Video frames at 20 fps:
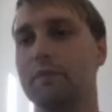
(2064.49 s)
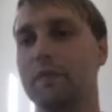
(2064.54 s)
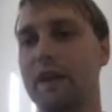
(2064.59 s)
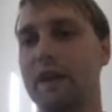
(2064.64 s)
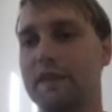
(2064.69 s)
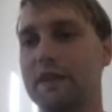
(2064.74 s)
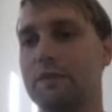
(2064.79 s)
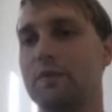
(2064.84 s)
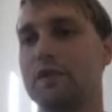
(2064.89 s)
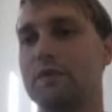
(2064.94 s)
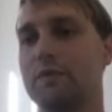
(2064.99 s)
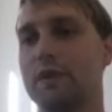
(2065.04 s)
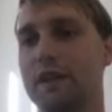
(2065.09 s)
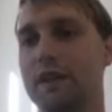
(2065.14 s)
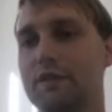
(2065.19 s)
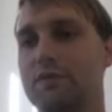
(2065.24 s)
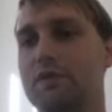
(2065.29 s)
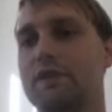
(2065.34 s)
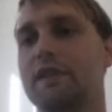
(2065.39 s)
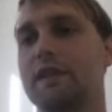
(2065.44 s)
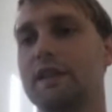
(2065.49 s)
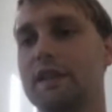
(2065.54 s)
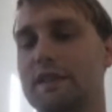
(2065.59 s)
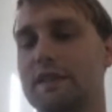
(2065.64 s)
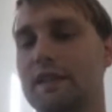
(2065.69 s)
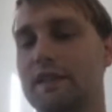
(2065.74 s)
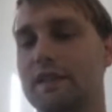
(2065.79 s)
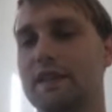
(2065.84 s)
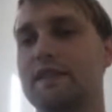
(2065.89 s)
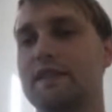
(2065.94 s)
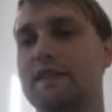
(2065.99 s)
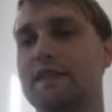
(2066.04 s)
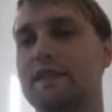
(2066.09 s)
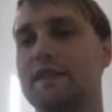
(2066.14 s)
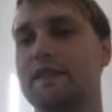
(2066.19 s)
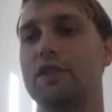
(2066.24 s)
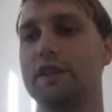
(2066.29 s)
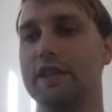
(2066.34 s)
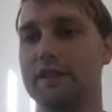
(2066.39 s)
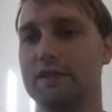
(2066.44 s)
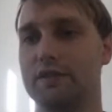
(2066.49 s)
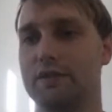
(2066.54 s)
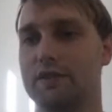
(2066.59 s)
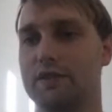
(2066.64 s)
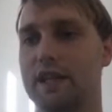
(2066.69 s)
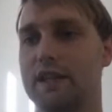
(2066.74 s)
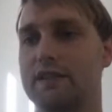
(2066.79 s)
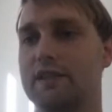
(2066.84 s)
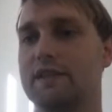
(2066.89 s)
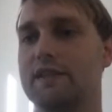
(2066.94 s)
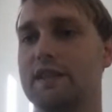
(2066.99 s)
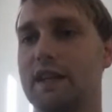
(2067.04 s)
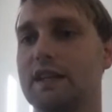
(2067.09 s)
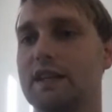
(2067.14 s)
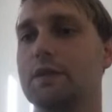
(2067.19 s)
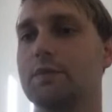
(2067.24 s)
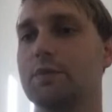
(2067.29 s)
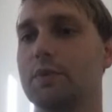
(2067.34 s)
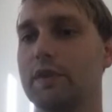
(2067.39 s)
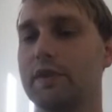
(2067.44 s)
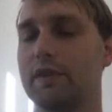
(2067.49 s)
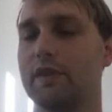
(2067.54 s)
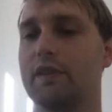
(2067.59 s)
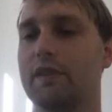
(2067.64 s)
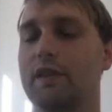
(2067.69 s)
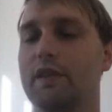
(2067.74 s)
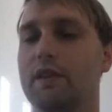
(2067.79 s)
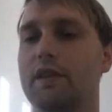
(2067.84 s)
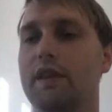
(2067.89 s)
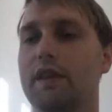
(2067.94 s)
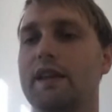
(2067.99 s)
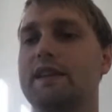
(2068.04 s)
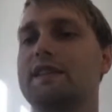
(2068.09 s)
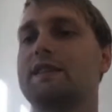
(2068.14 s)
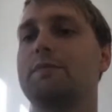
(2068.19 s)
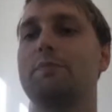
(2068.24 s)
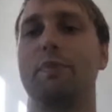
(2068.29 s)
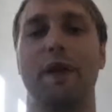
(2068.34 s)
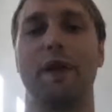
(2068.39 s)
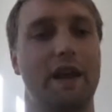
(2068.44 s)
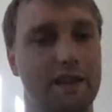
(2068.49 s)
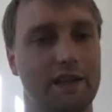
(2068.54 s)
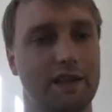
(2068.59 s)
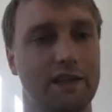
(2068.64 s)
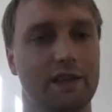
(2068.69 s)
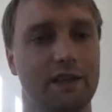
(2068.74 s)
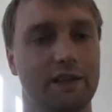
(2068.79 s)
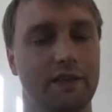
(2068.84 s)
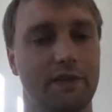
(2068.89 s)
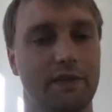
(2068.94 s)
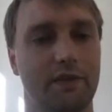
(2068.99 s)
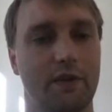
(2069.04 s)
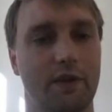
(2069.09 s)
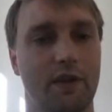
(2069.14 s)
I think what's really interesting is that this actually intersects exactly with expanding